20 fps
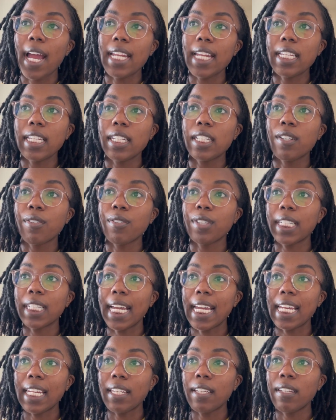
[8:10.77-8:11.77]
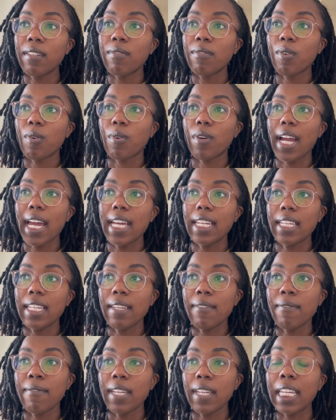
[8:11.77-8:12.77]
any creative or
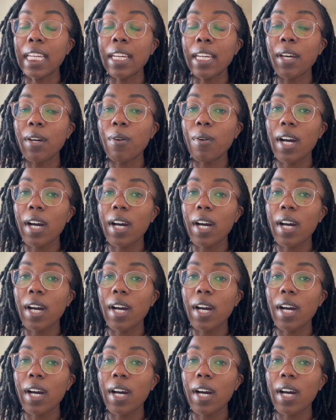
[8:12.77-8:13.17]
any video